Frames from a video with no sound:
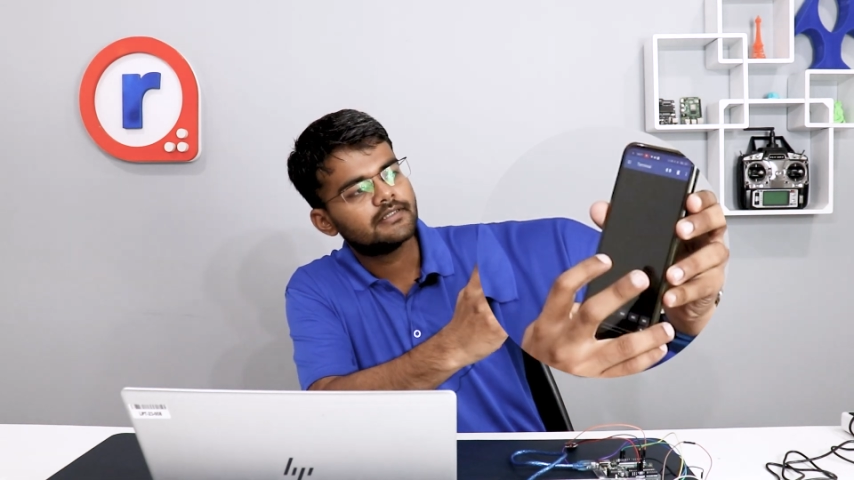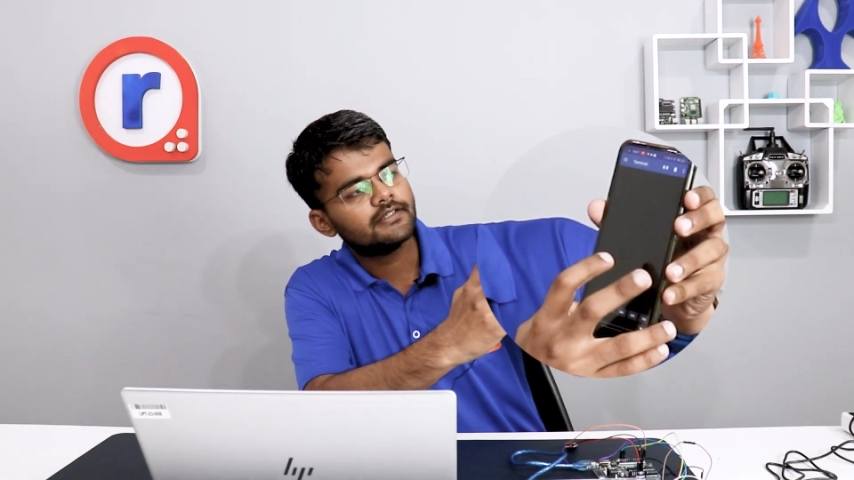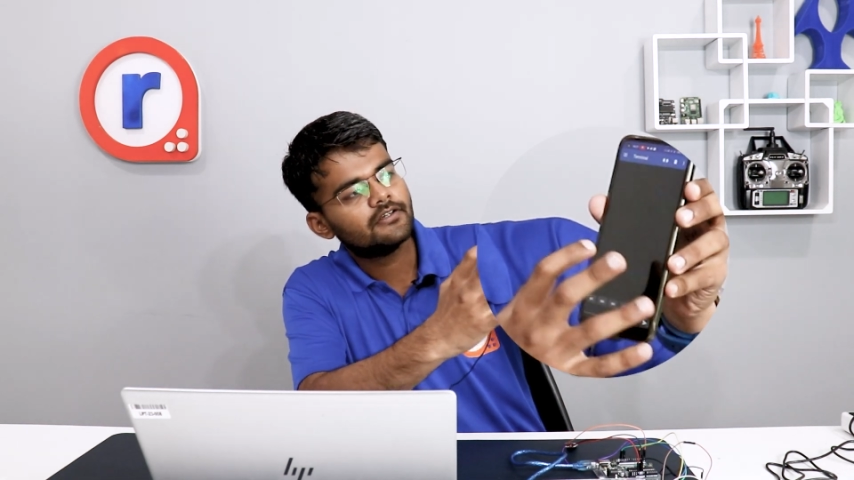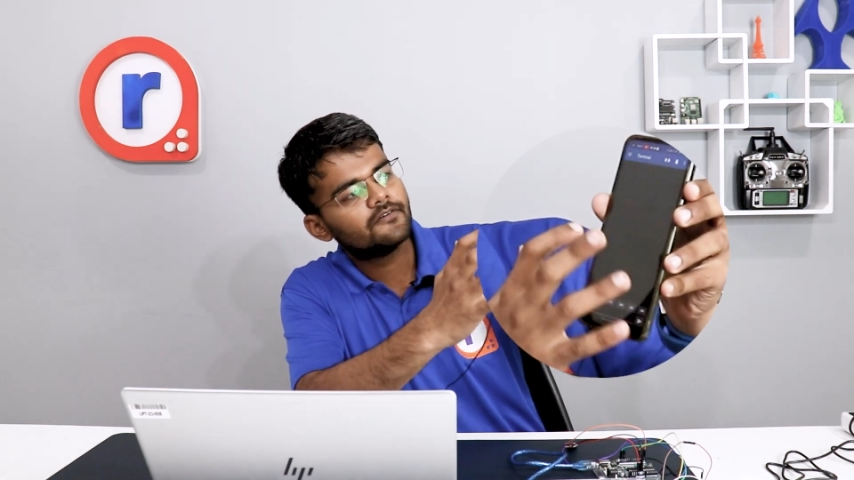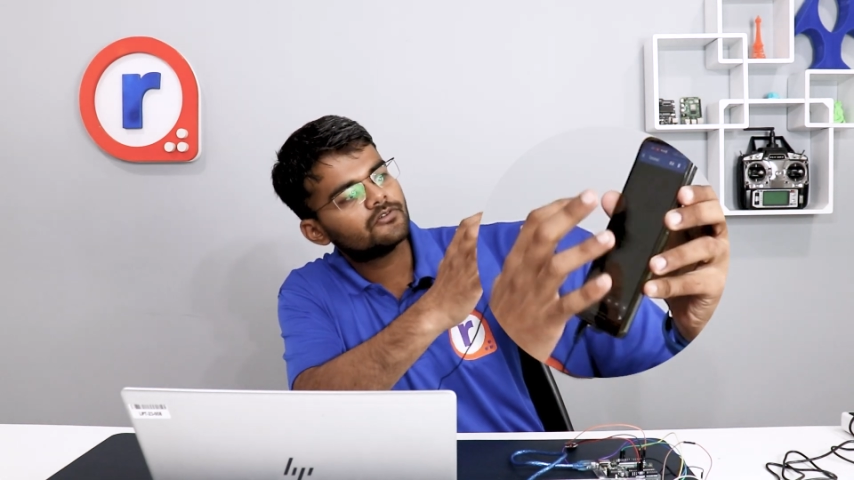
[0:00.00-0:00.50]

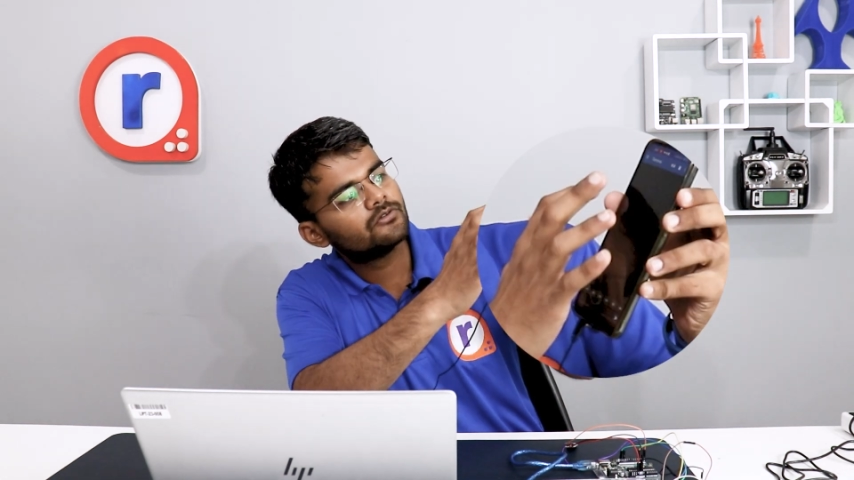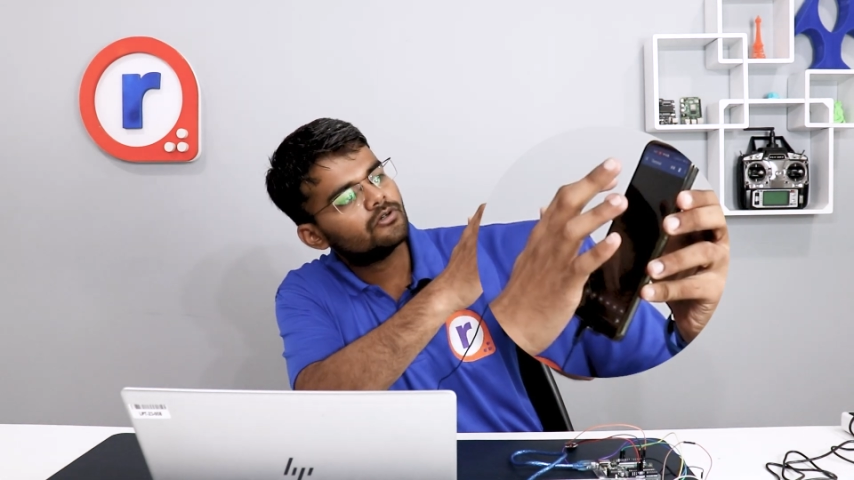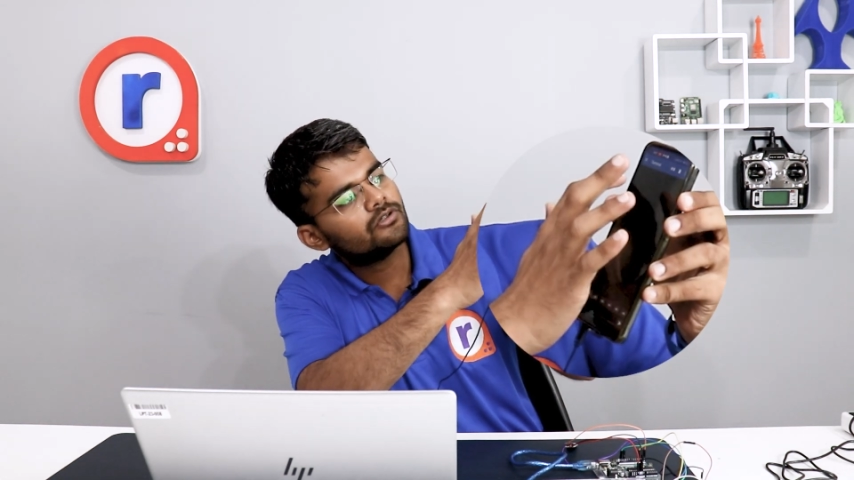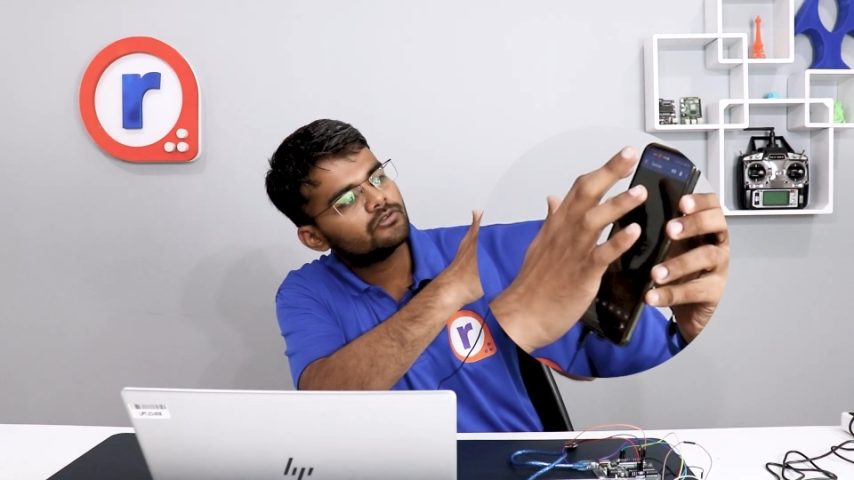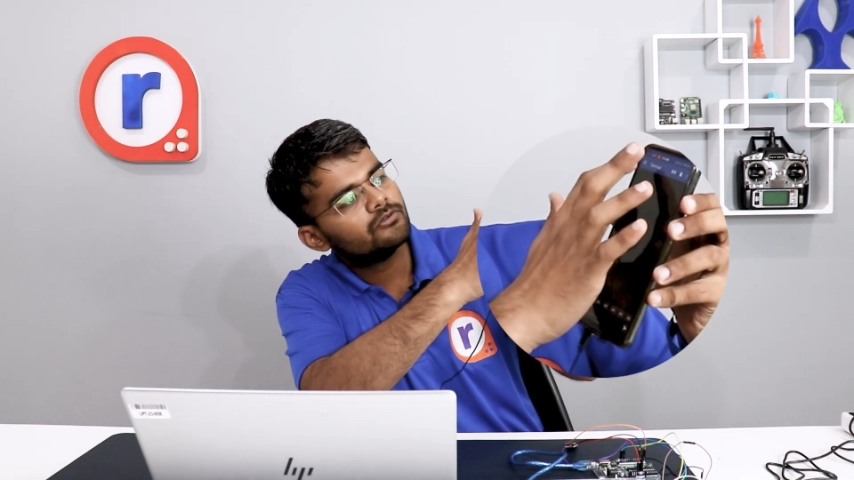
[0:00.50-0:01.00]
then you have to
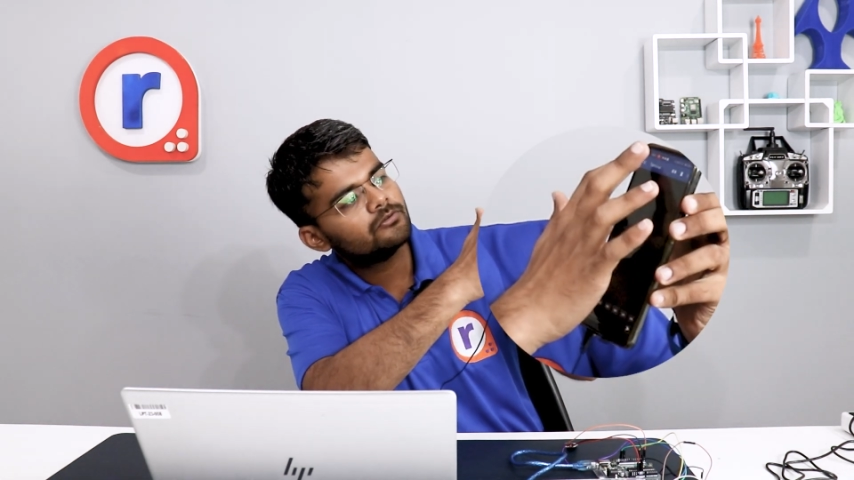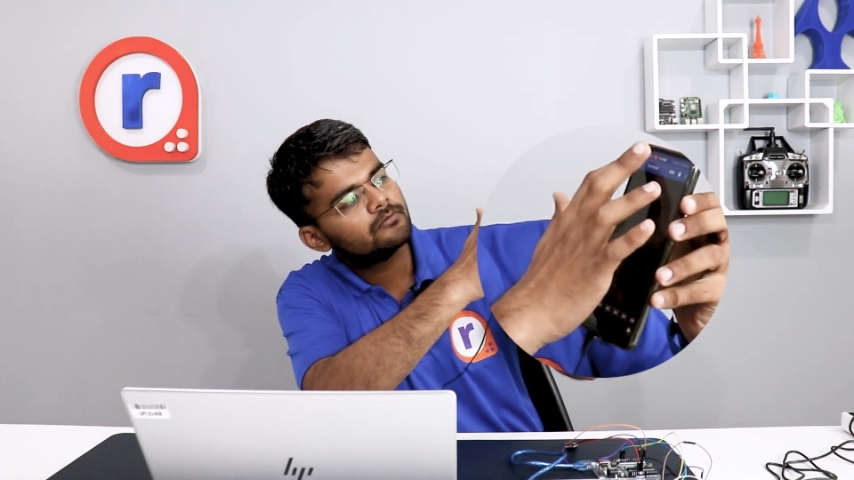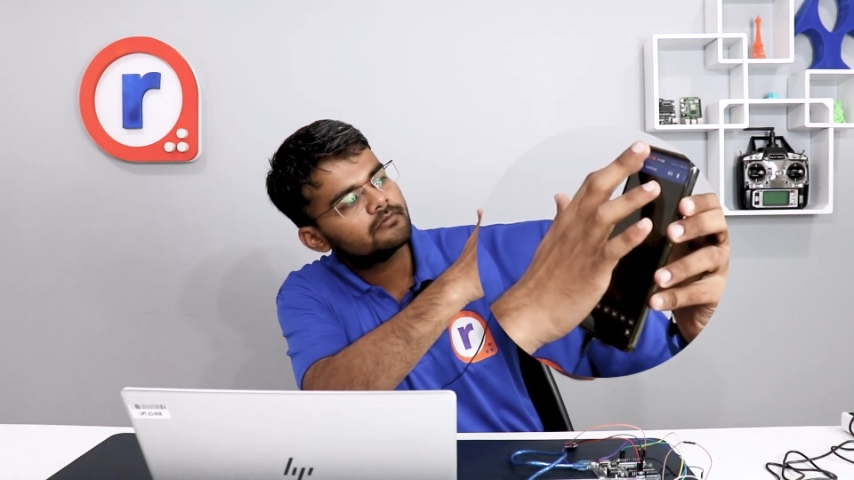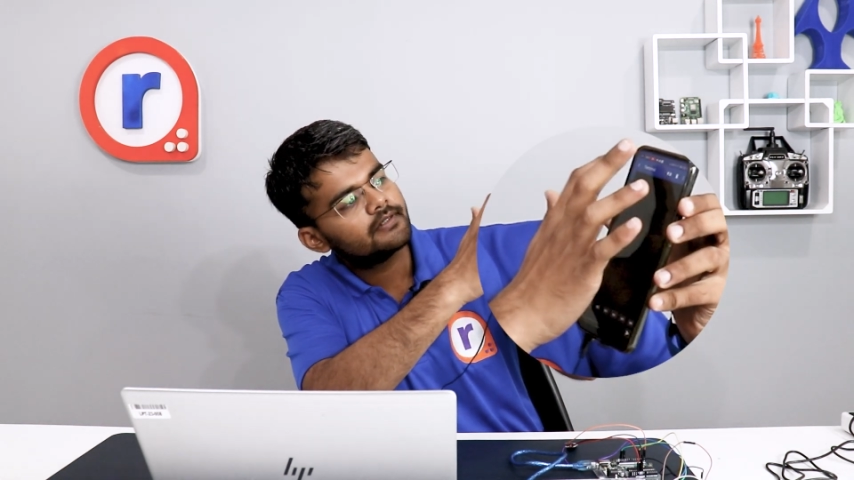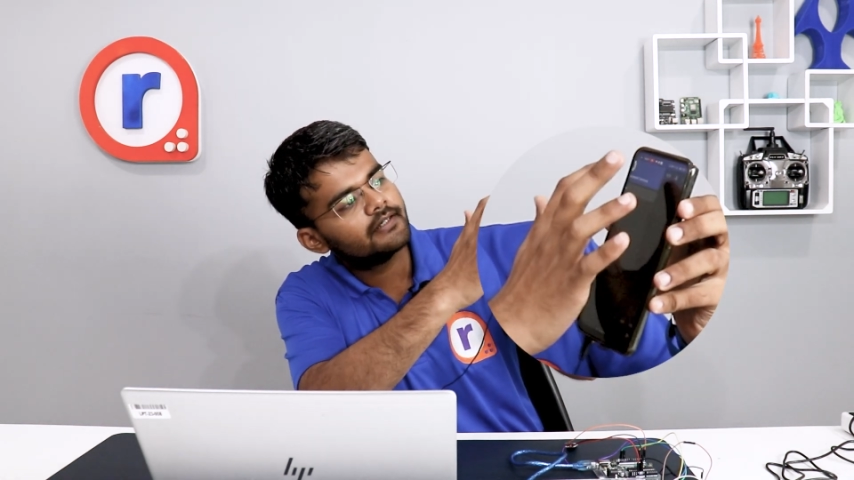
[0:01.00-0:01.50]
go
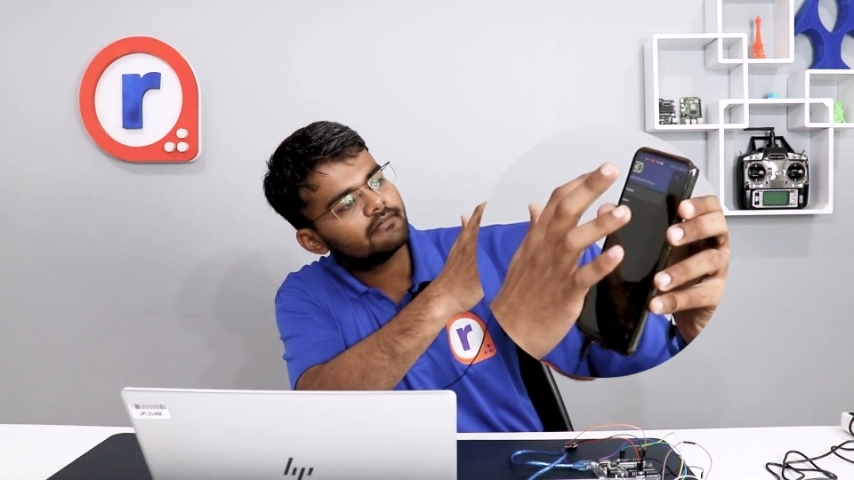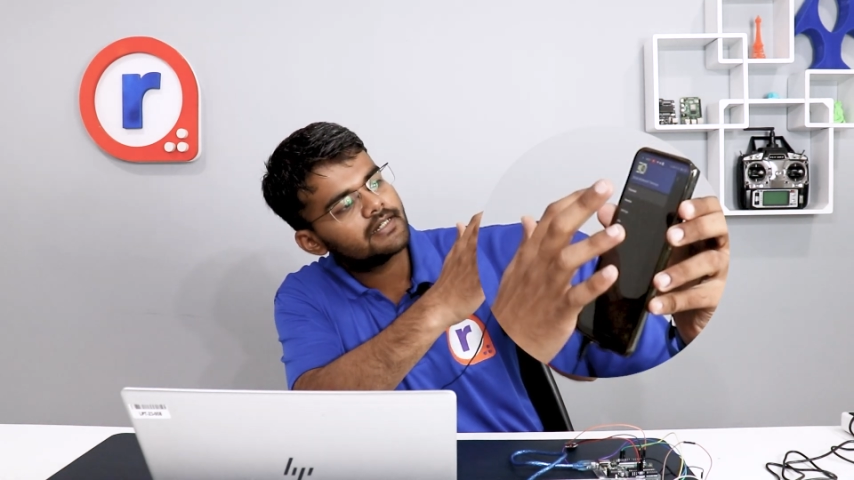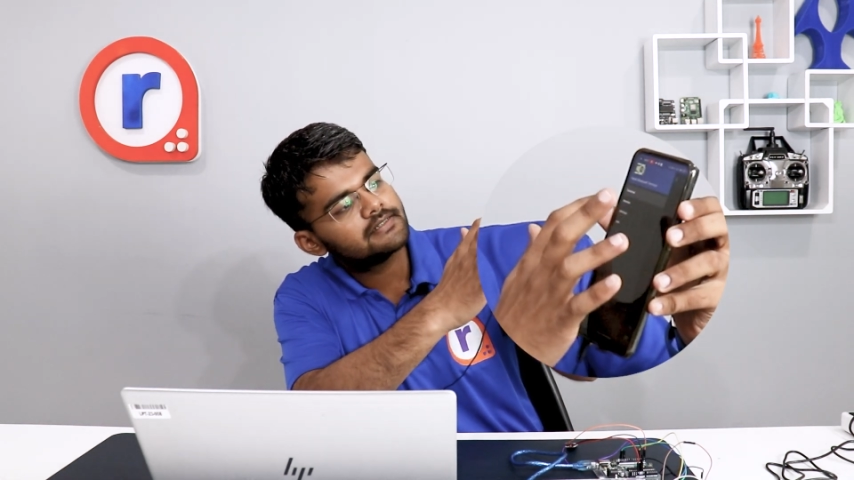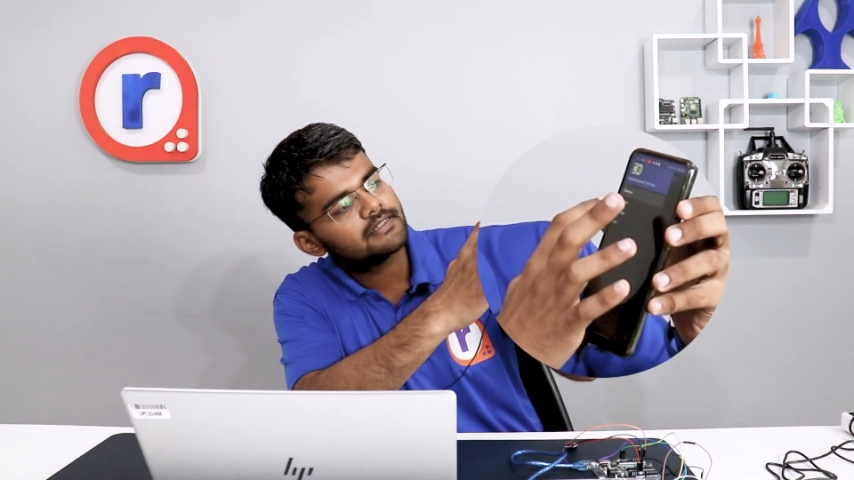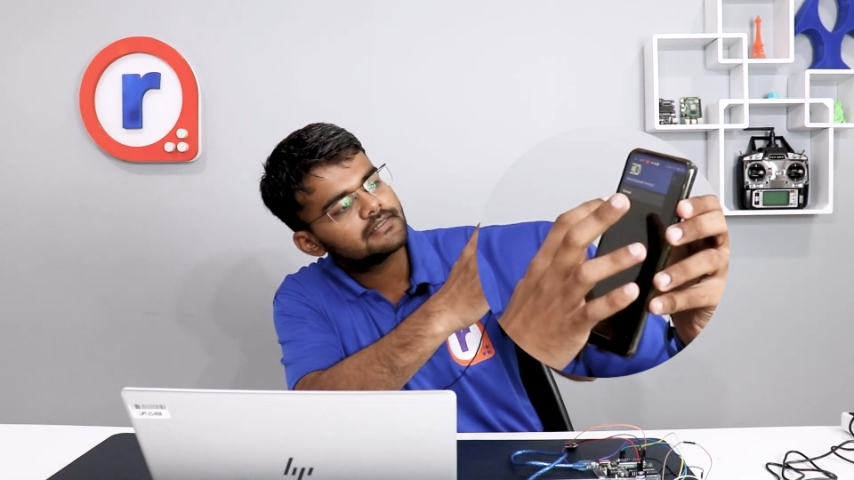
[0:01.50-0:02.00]
to
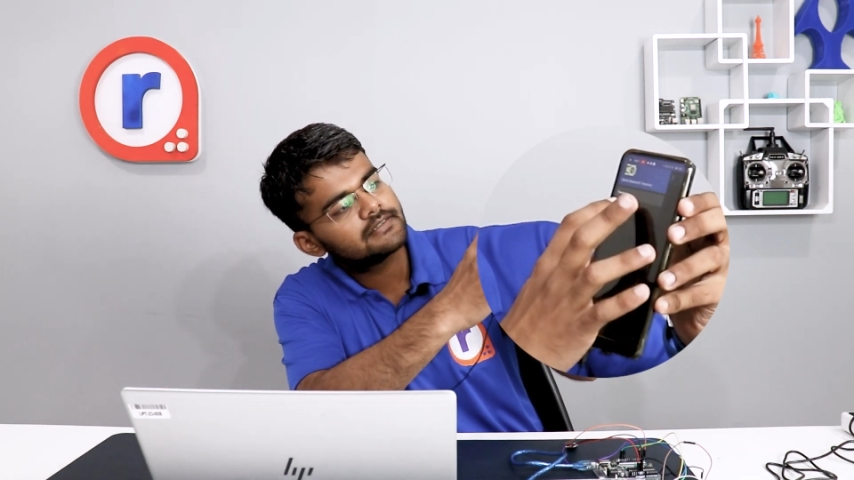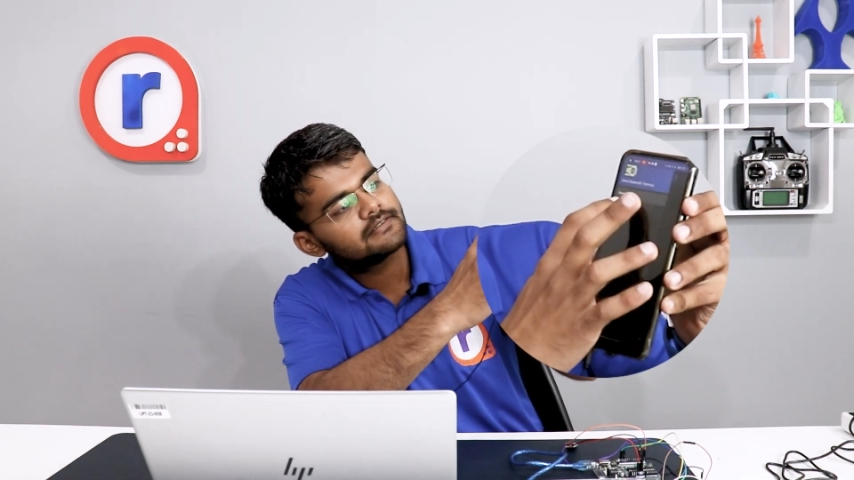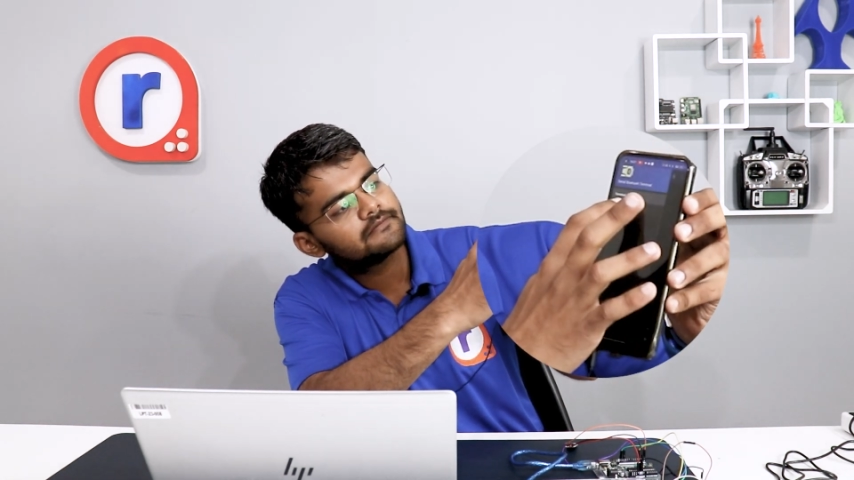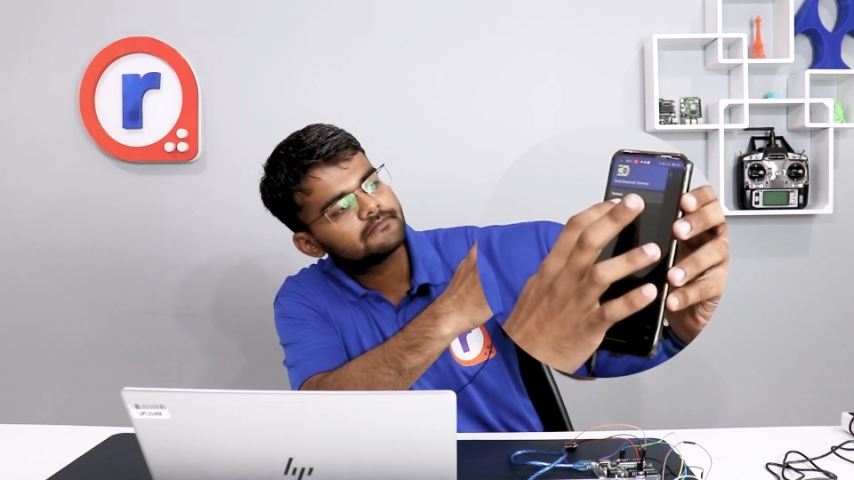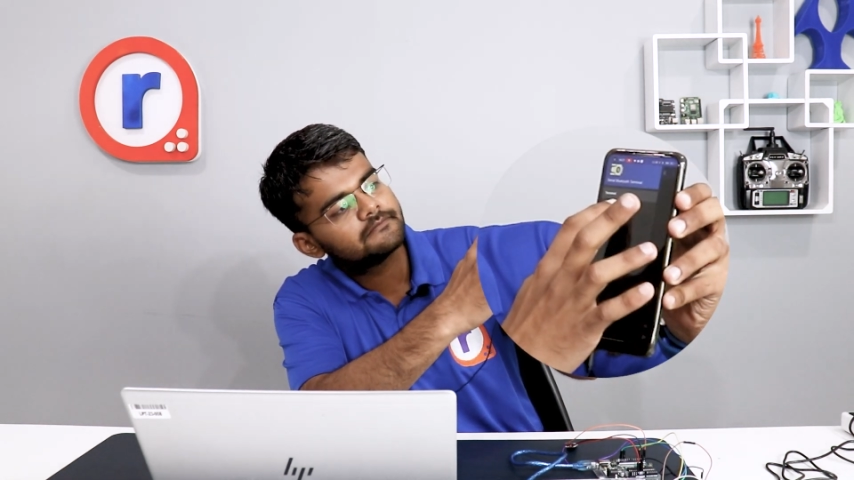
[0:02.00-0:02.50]
devices